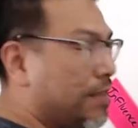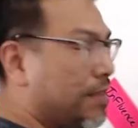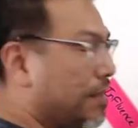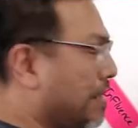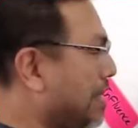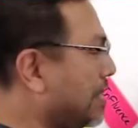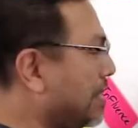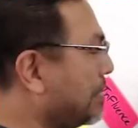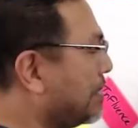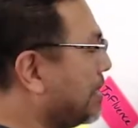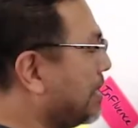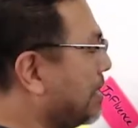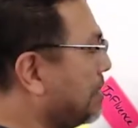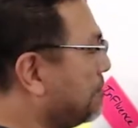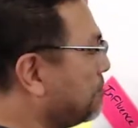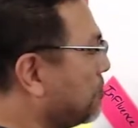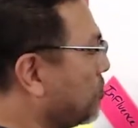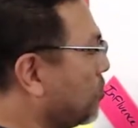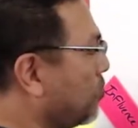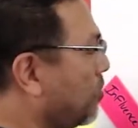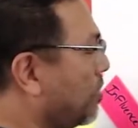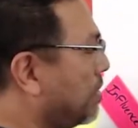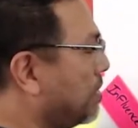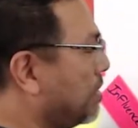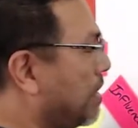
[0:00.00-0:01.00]
LinkedIn,
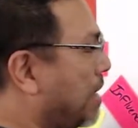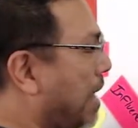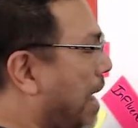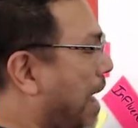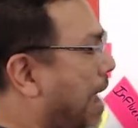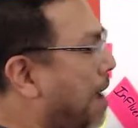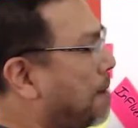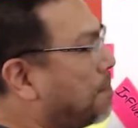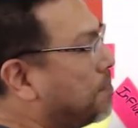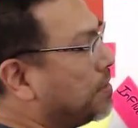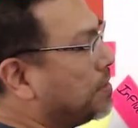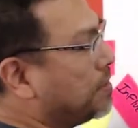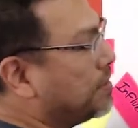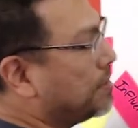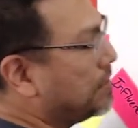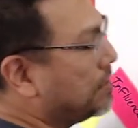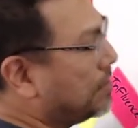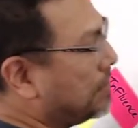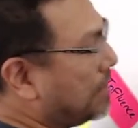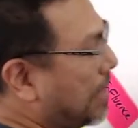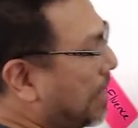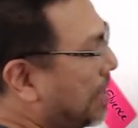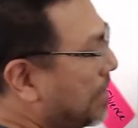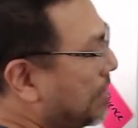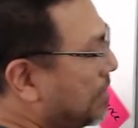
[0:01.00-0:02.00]
what happens is
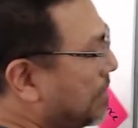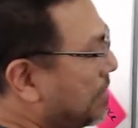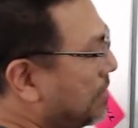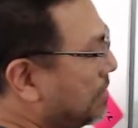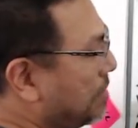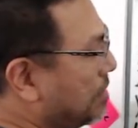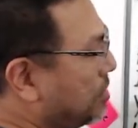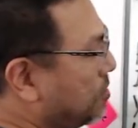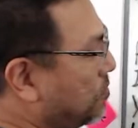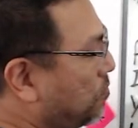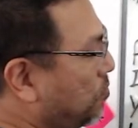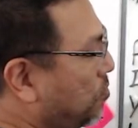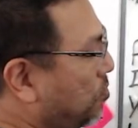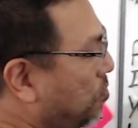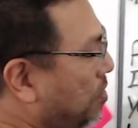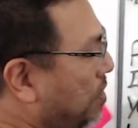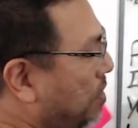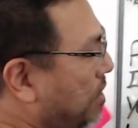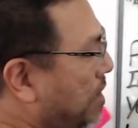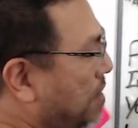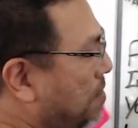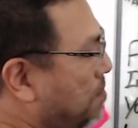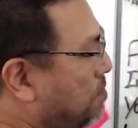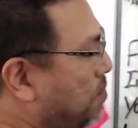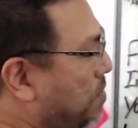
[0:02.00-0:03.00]
that this is more
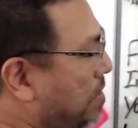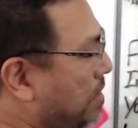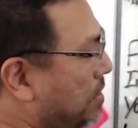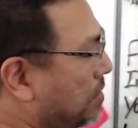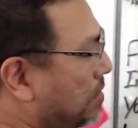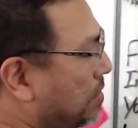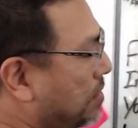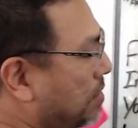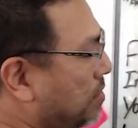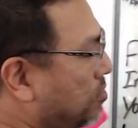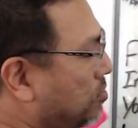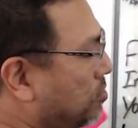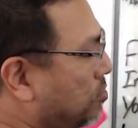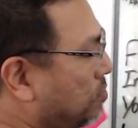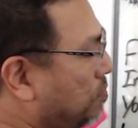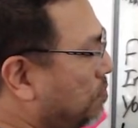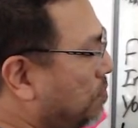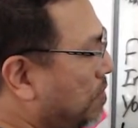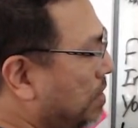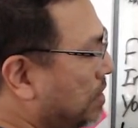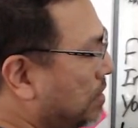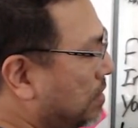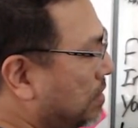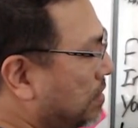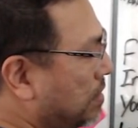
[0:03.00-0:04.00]
a business to
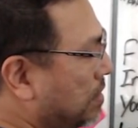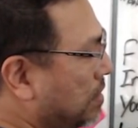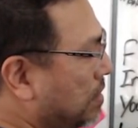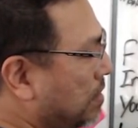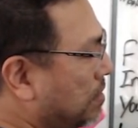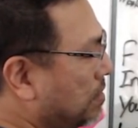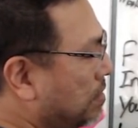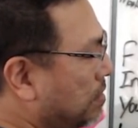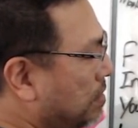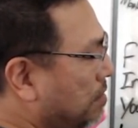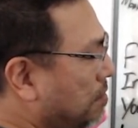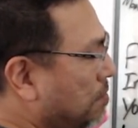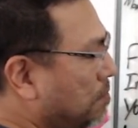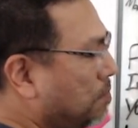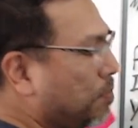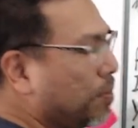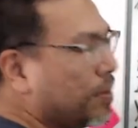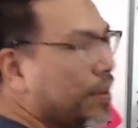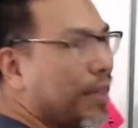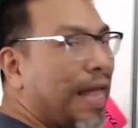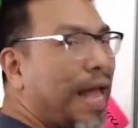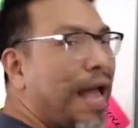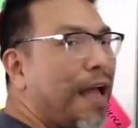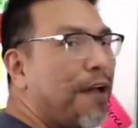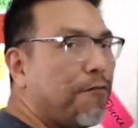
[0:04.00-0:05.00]
business
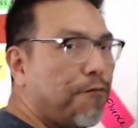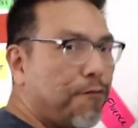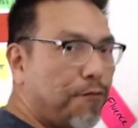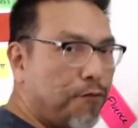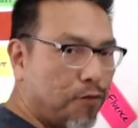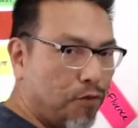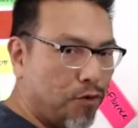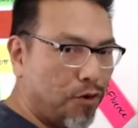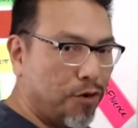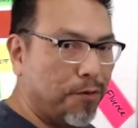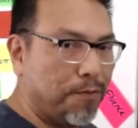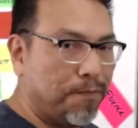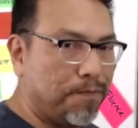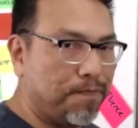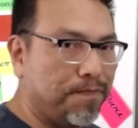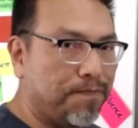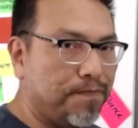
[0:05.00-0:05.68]
platform.